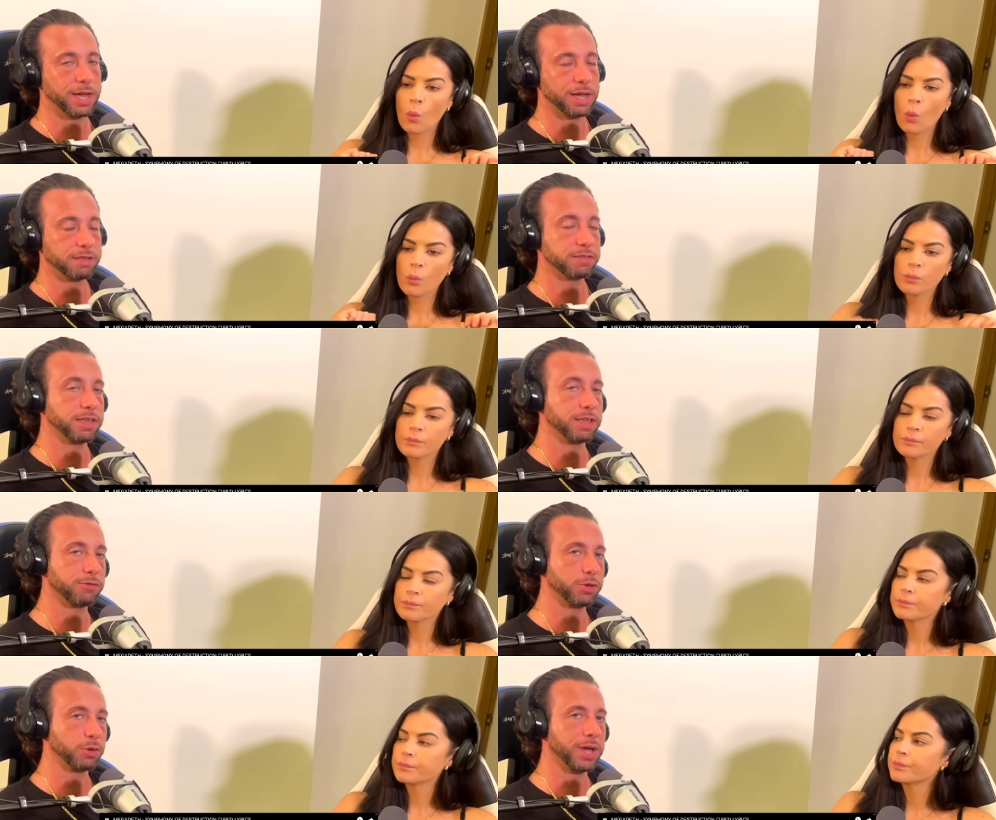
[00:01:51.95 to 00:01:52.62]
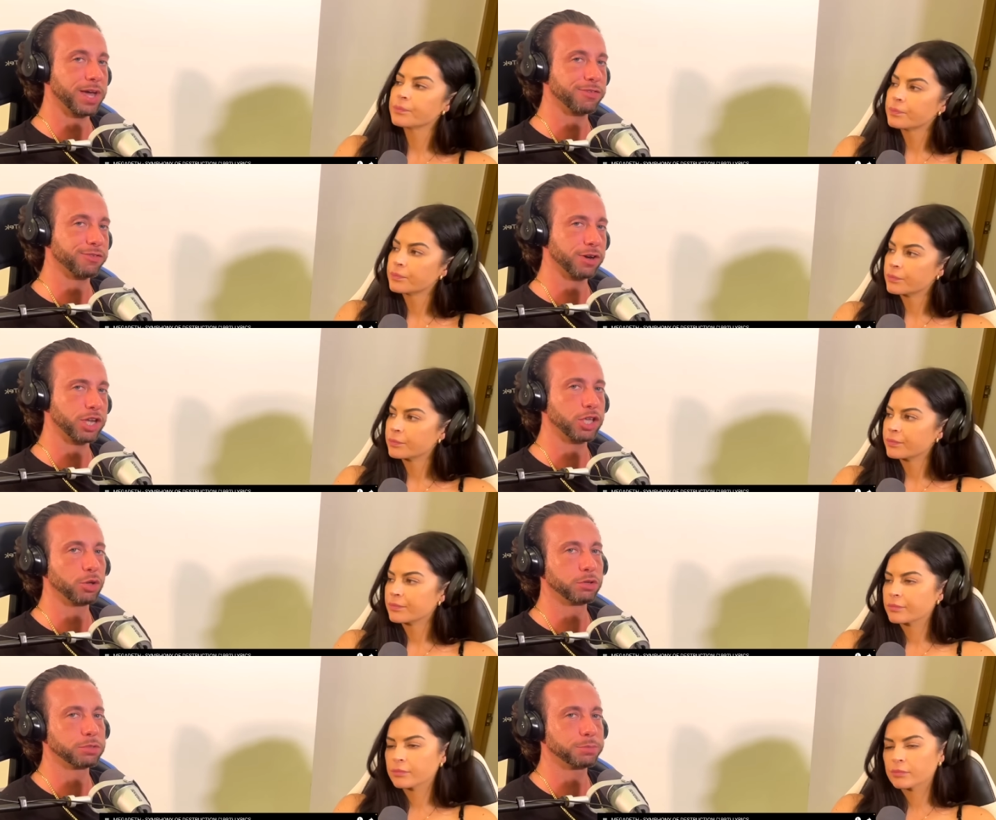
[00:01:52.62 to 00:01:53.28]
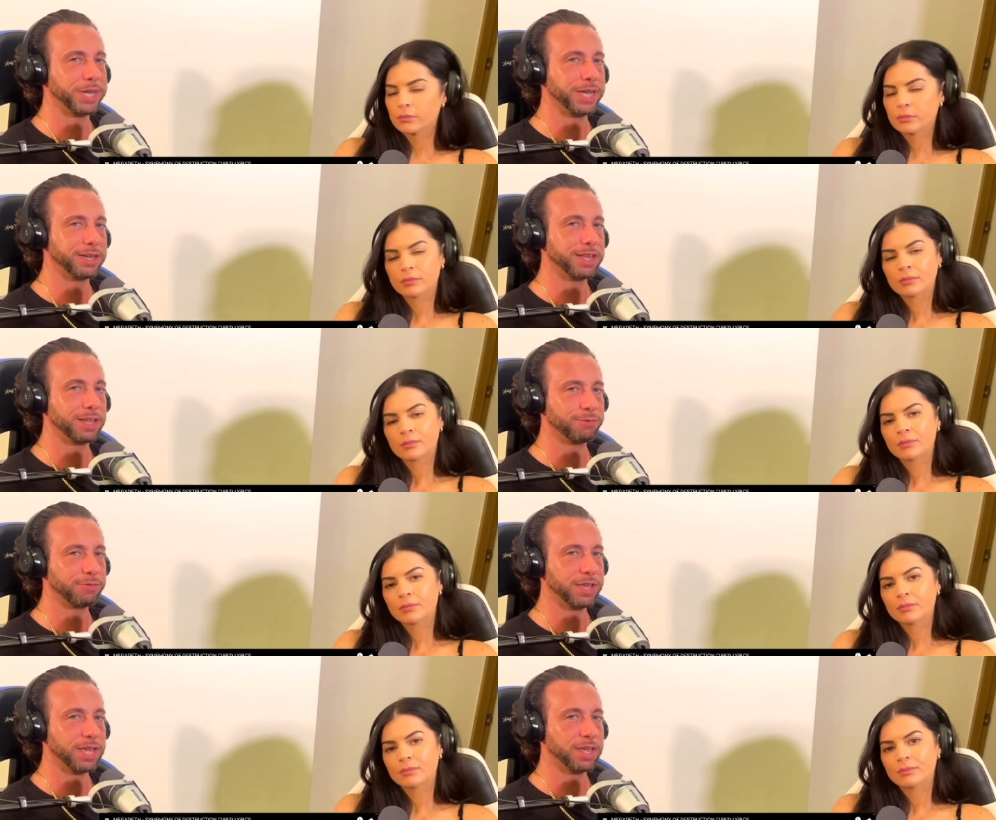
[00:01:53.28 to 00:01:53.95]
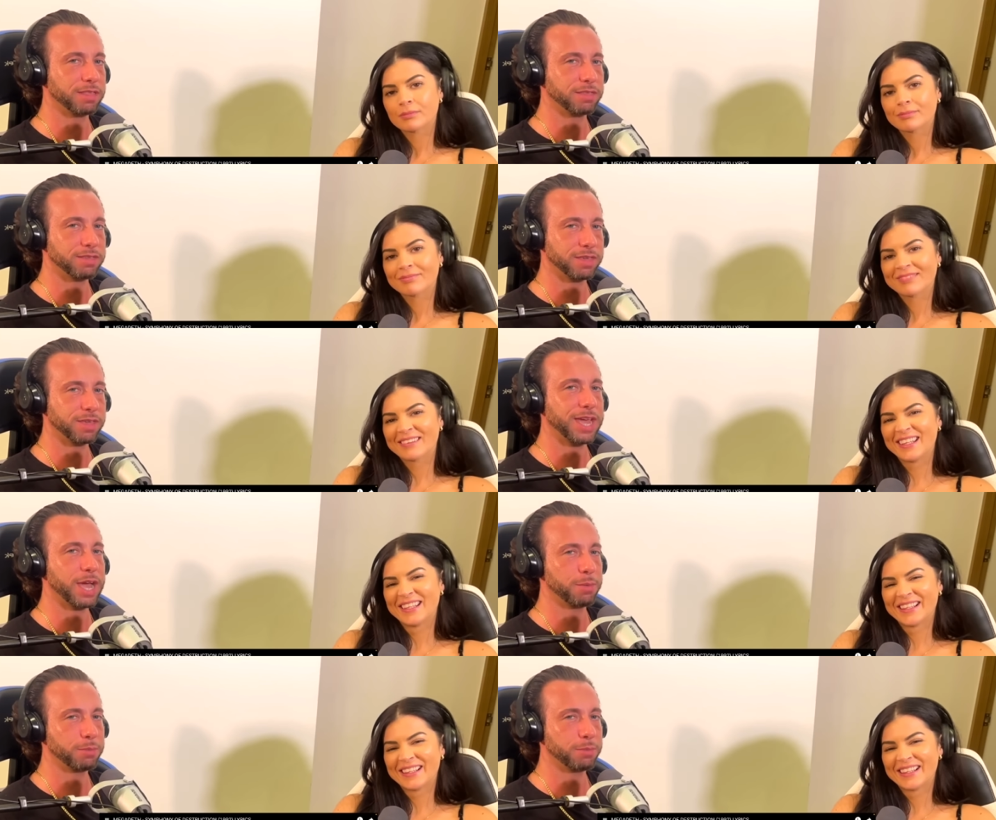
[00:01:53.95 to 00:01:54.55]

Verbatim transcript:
Speaker 1: Uh, see if you guys are huge Megadeth fans,